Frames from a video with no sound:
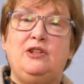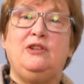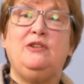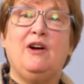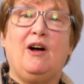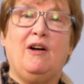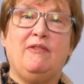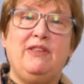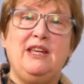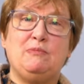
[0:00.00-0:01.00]
Two
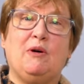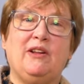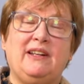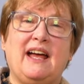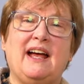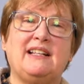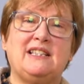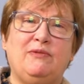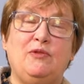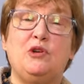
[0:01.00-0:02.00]
of these
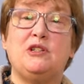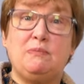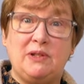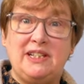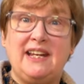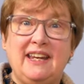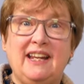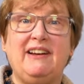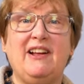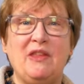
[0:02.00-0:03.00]
podcasts focus
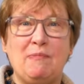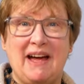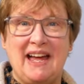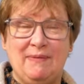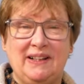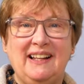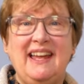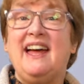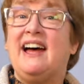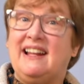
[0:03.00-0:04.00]
particularly on the Bible,
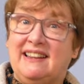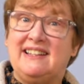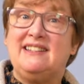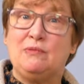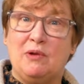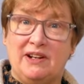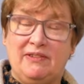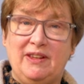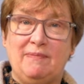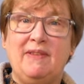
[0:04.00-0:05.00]
and this is one
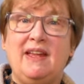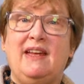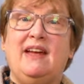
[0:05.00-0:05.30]
of them.